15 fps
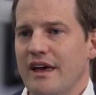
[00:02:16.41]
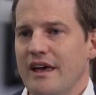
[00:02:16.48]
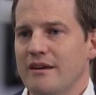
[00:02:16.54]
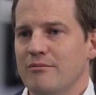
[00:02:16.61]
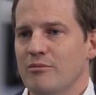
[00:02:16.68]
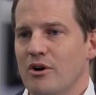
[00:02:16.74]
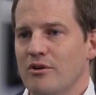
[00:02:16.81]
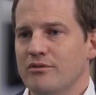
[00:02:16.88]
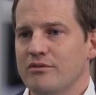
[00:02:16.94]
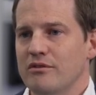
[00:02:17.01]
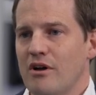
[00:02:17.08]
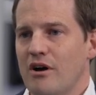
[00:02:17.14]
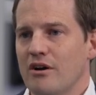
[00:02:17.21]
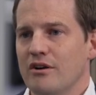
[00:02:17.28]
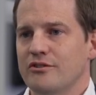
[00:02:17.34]
In most
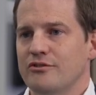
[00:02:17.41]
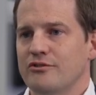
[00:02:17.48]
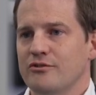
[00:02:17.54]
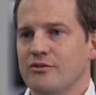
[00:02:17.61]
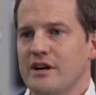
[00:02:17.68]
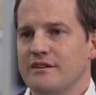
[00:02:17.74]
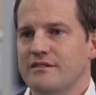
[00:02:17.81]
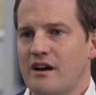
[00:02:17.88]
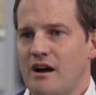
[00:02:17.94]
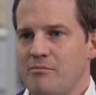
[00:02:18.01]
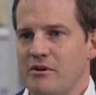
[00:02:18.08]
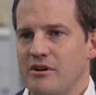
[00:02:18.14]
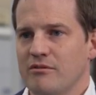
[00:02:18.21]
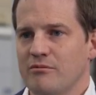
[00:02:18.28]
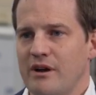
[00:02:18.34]
large direct
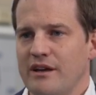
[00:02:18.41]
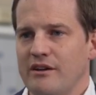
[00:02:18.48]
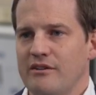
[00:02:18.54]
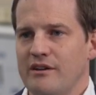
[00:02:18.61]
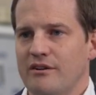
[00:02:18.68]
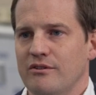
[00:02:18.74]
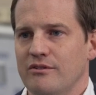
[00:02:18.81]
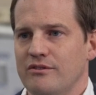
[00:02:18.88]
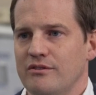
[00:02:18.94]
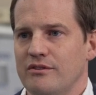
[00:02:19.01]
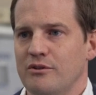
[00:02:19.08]
operated regulators,